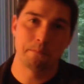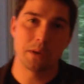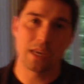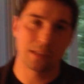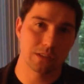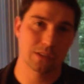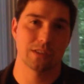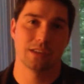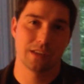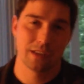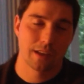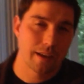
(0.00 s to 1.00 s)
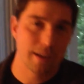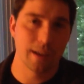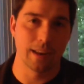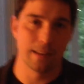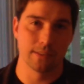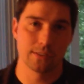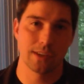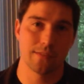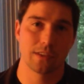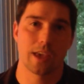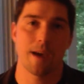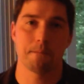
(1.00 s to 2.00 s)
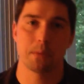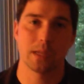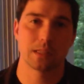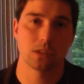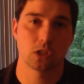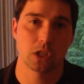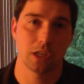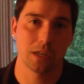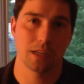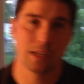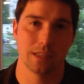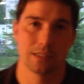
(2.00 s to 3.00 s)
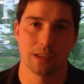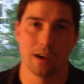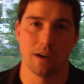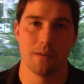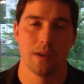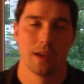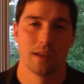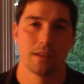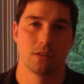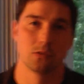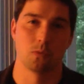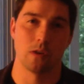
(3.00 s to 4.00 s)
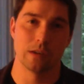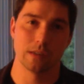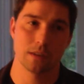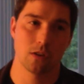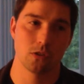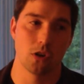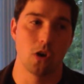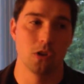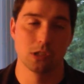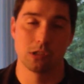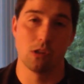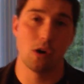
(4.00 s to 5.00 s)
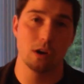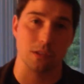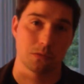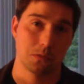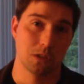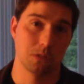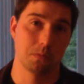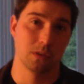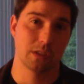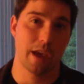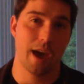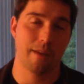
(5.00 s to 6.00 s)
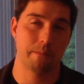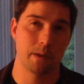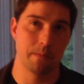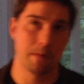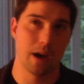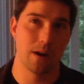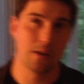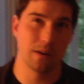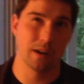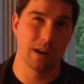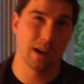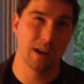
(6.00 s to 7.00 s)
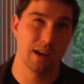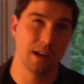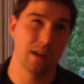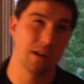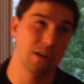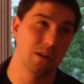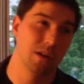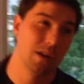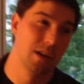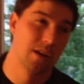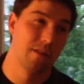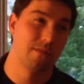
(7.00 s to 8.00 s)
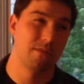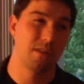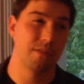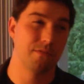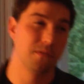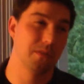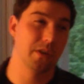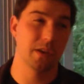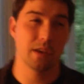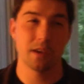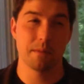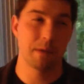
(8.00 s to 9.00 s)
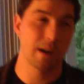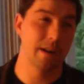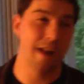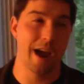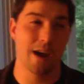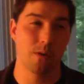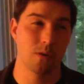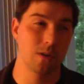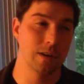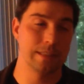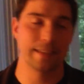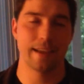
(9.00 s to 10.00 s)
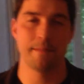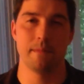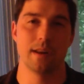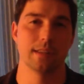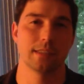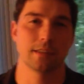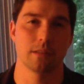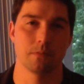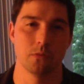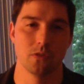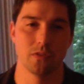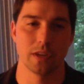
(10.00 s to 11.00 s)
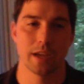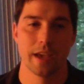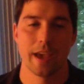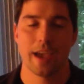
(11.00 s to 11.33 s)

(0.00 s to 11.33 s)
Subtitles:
beats in the Save the Cat beat sheet is there's one called All Is Lost, which is supposed to happen about roughly about an hour and 10 minutes into the movie.